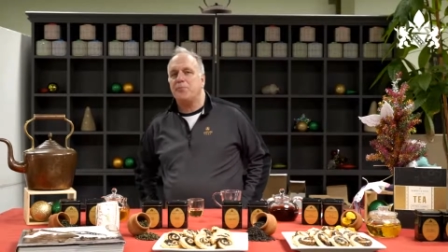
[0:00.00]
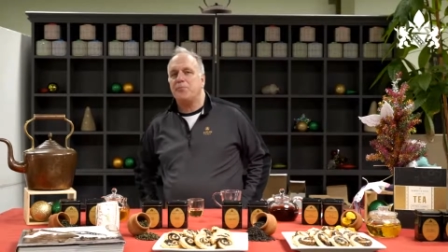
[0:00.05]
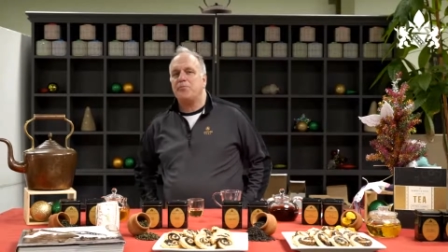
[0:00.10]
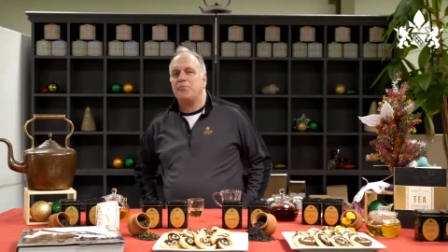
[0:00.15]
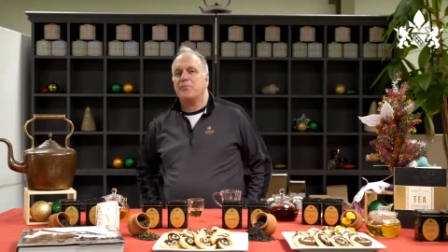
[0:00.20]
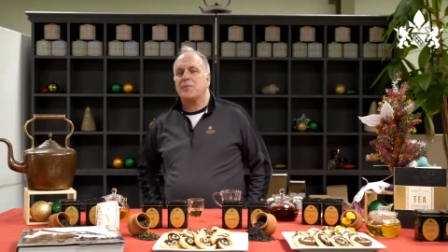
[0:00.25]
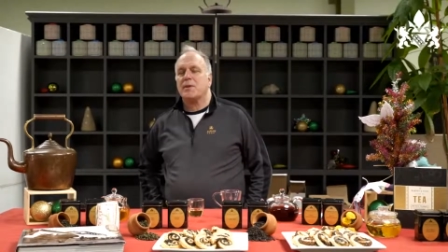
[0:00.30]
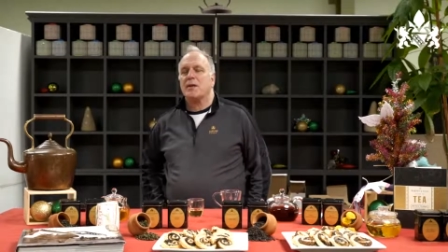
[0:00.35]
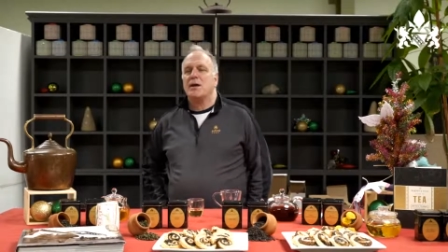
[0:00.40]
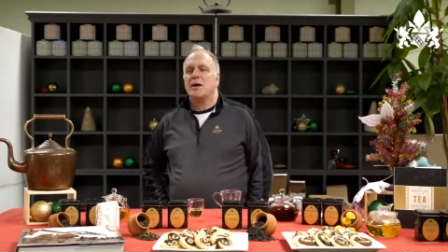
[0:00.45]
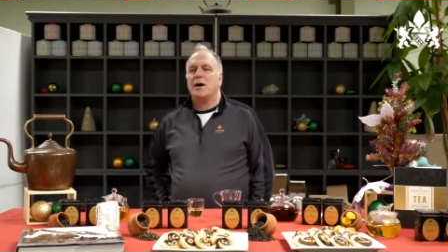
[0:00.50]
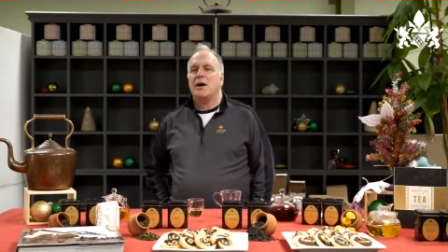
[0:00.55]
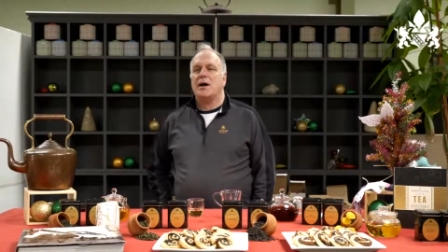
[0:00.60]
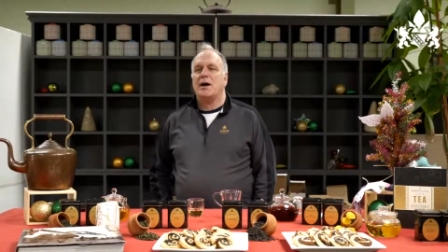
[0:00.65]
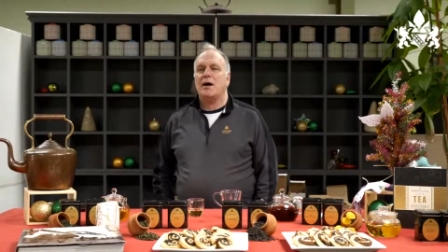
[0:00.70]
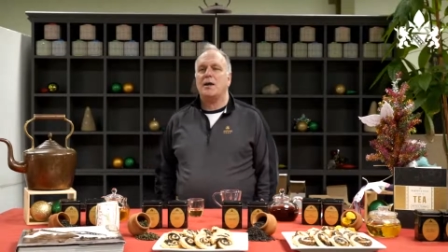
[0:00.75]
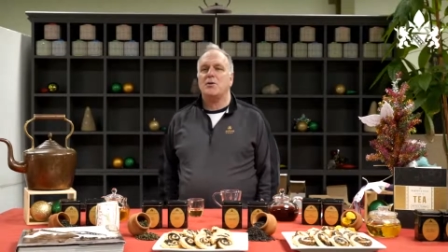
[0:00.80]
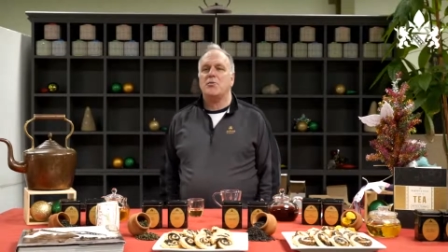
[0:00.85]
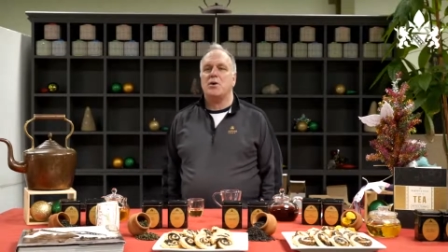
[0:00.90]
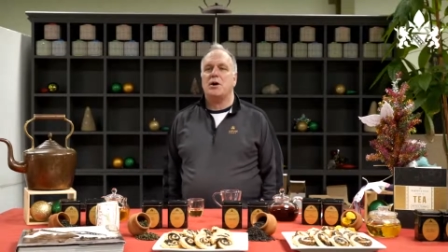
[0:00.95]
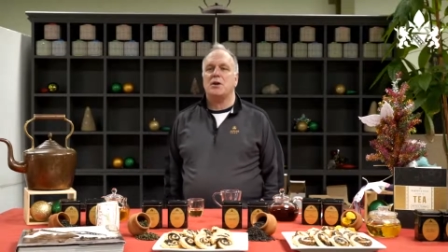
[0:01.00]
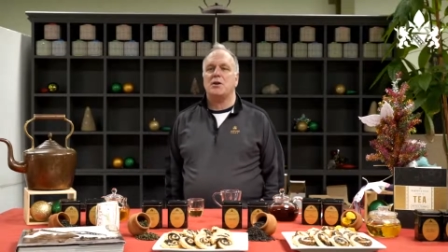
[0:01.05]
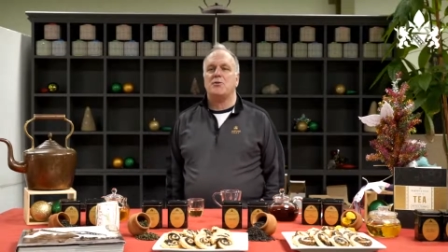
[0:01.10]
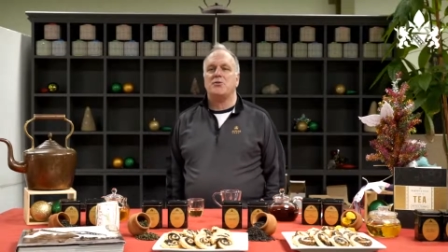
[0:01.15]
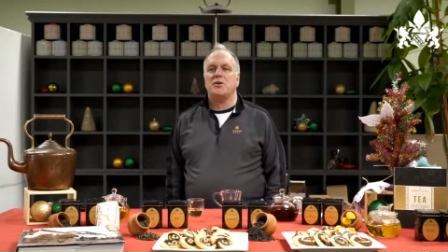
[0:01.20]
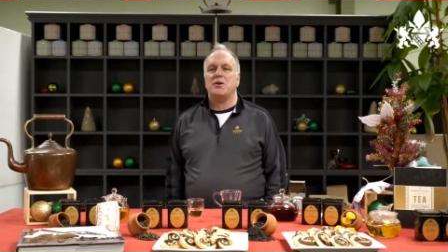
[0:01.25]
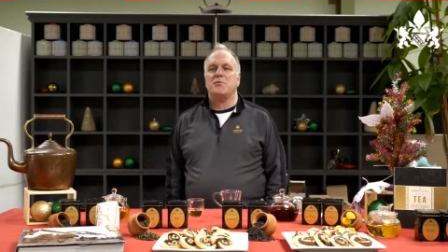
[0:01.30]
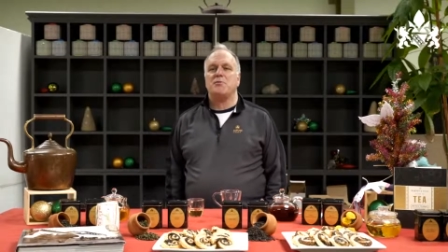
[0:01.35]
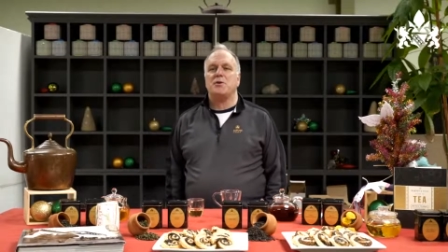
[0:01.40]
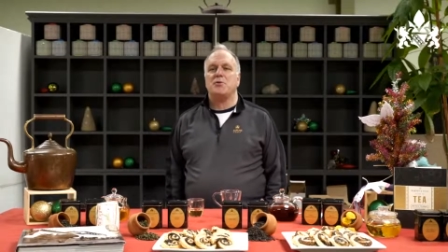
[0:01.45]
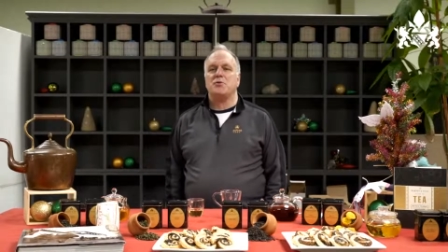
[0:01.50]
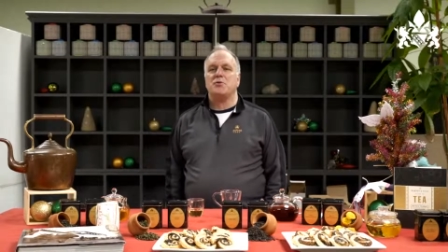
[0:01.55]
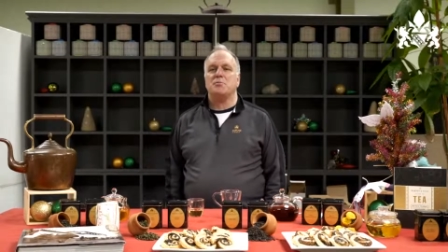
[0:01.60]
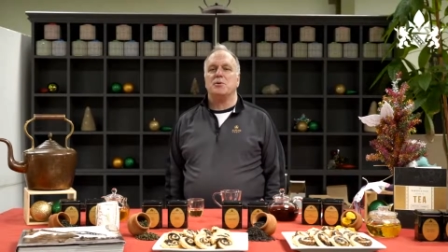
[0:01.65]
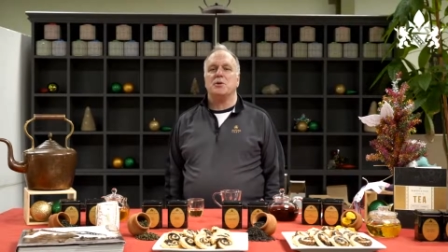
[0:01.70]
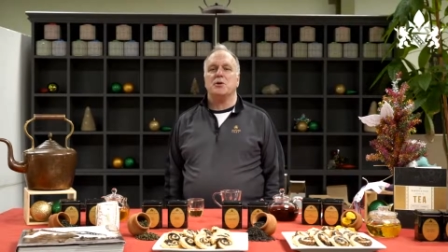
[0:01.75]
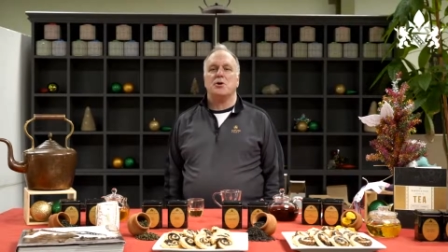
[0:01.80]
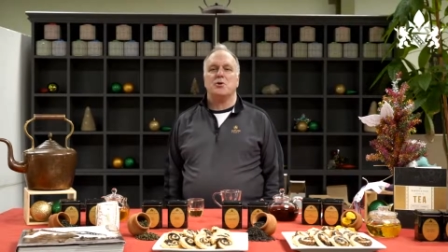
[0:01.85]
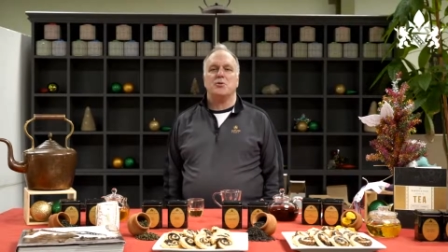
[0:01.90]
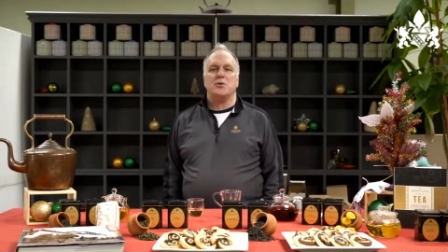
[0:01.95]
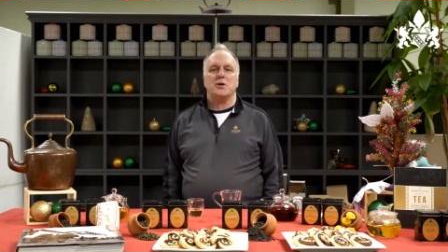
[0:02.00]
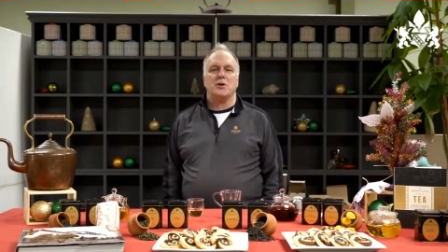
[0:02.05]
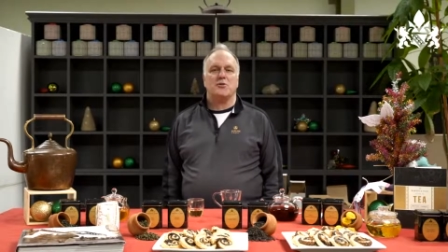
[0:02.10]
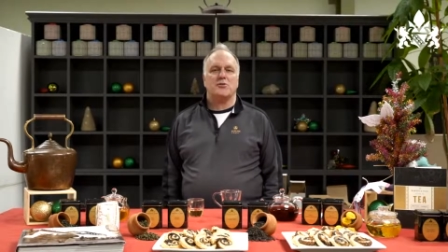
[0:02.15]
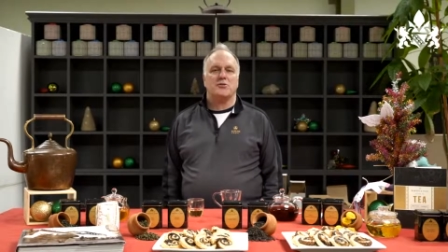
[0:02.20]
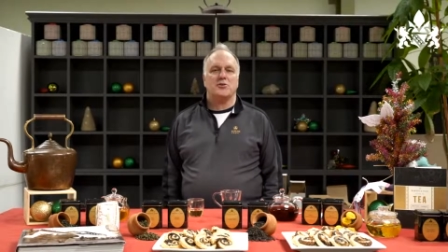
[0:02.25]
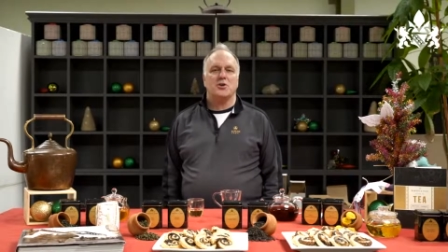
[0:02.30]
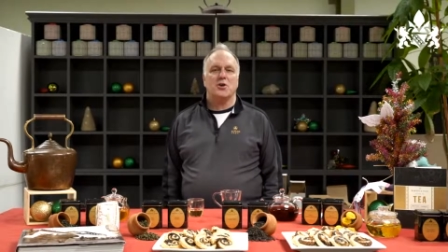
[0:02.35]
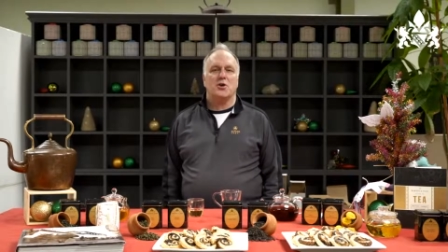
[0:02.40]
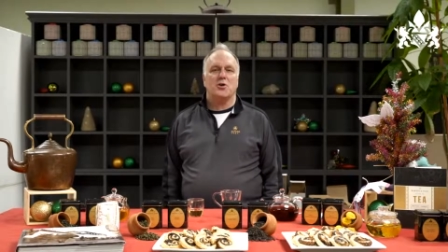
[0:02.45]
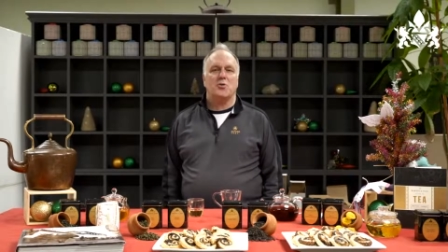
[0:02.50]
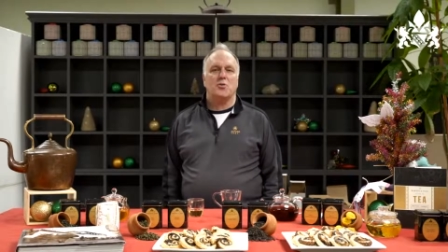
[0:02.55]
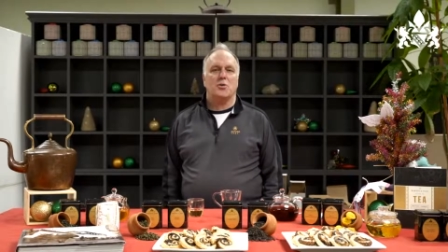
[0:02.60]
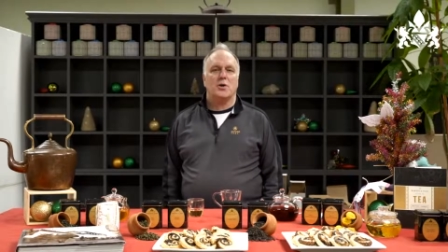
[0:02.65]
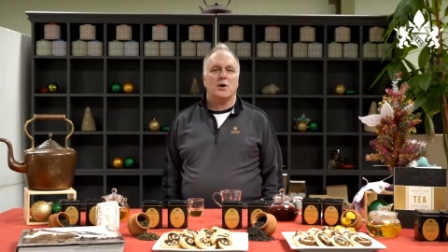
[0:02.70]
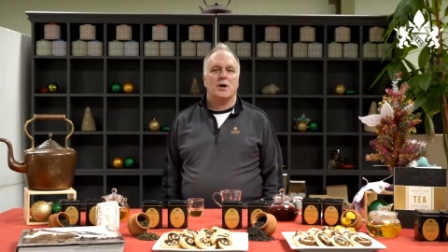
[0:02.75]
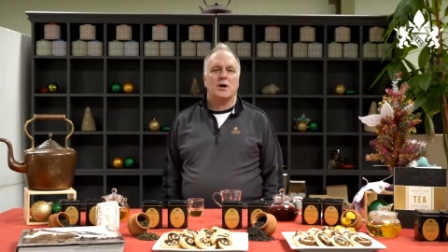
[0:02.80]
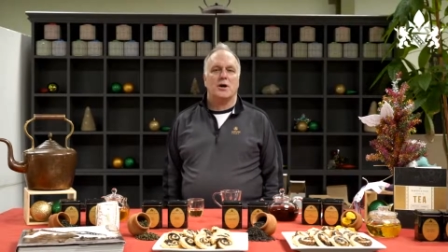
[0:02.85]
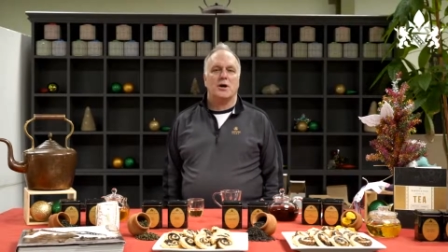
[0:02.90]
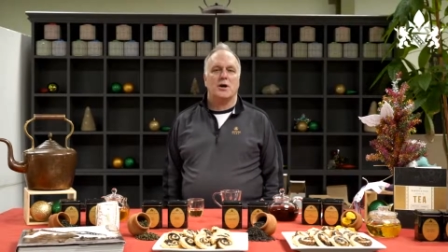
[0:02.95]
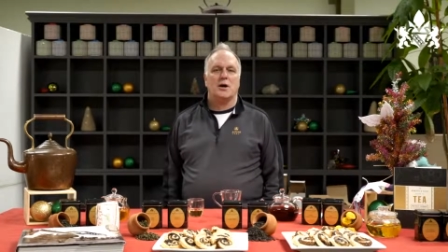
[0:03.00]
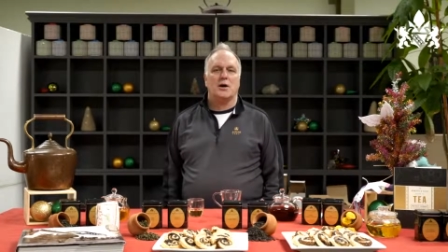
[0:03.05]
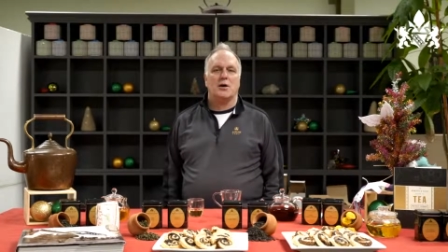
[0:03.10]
he wanted to see if he was below the snow range.